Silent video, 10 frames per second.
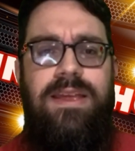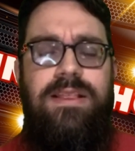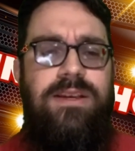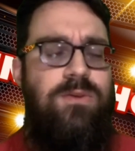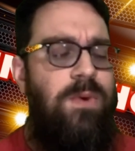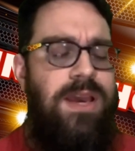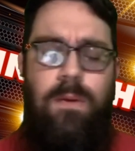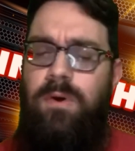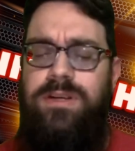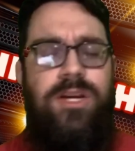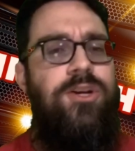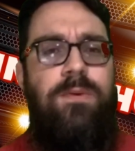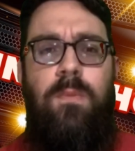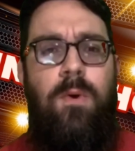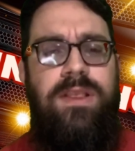This week, I want you to do
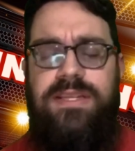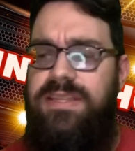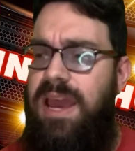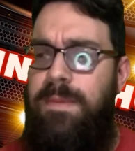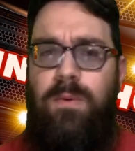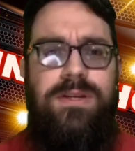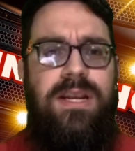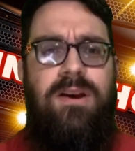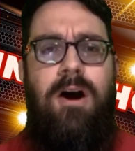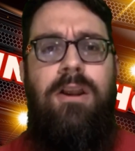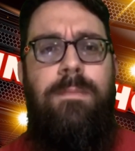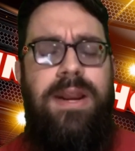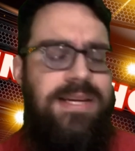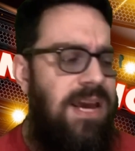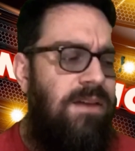more of the same. I want you to call a
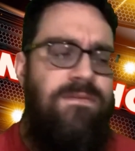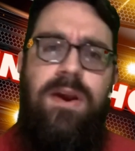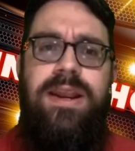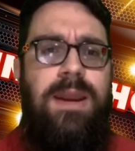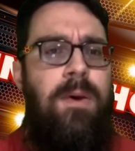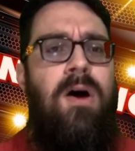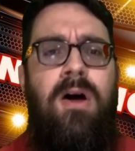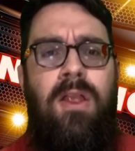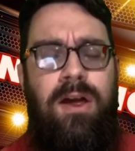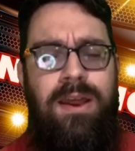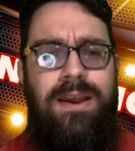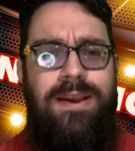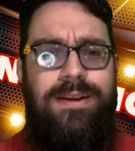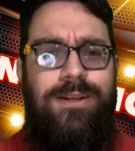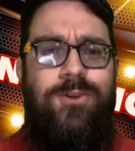buddy, tell a friend, get them all
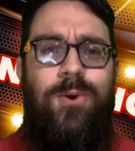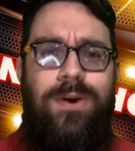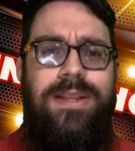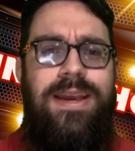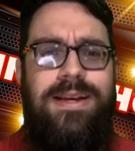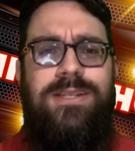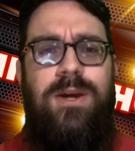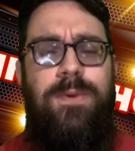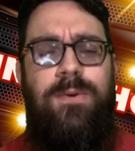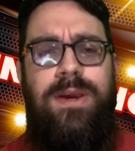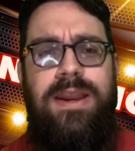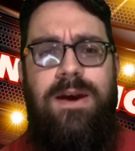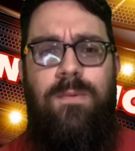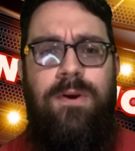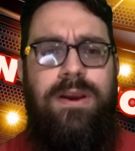to join the XWE
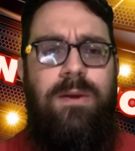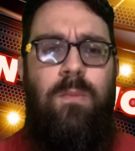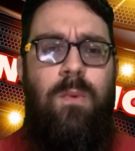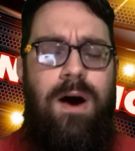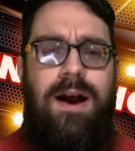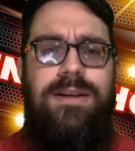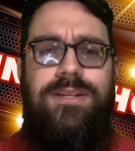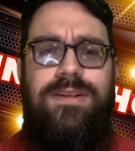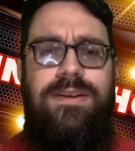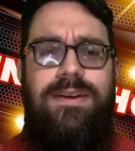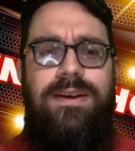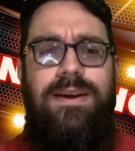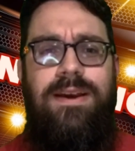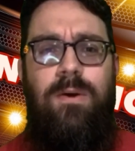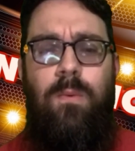network and watch
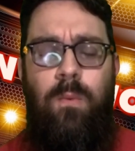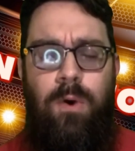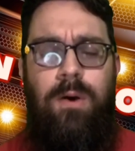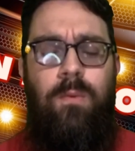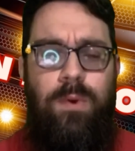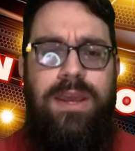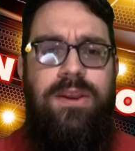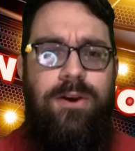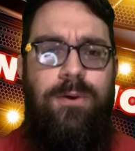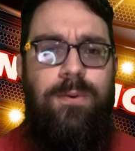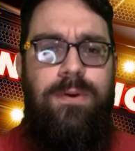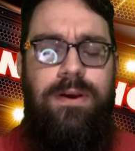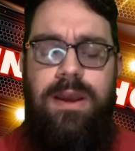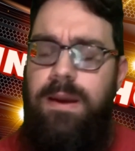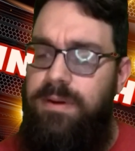what we do.
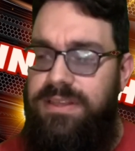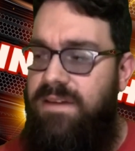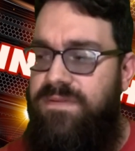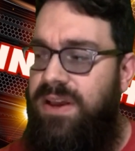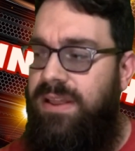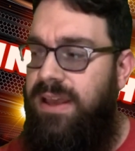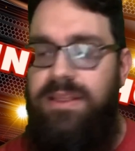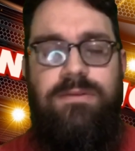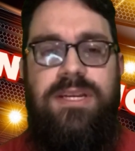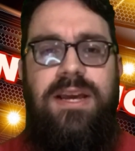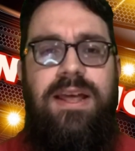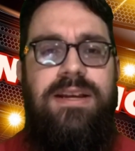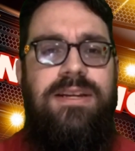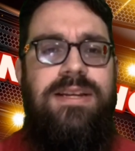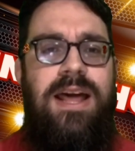Because I feel like the
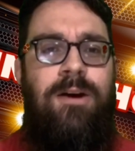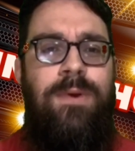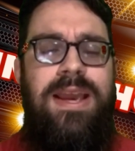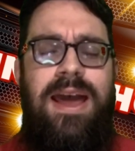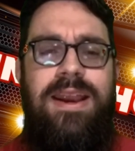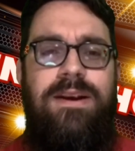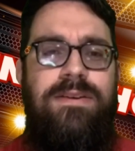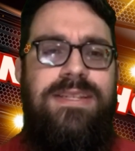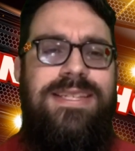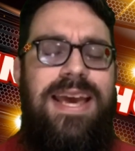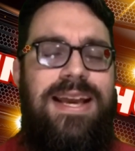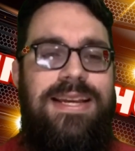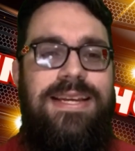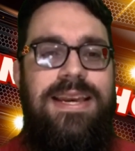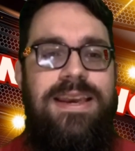collection of talent we got here is second
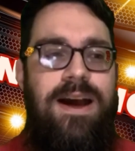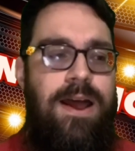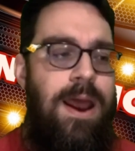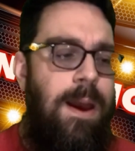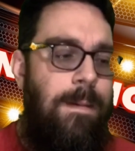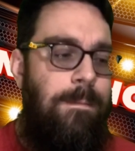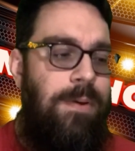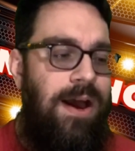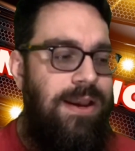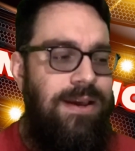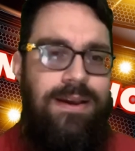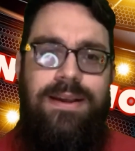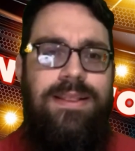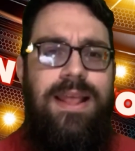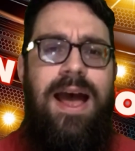to none. But
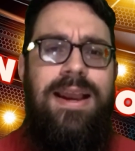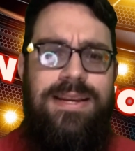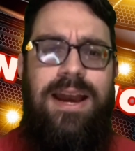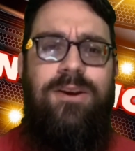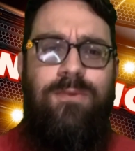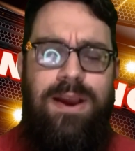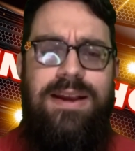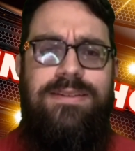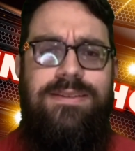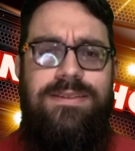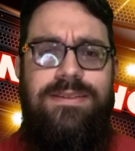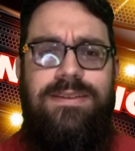I digress.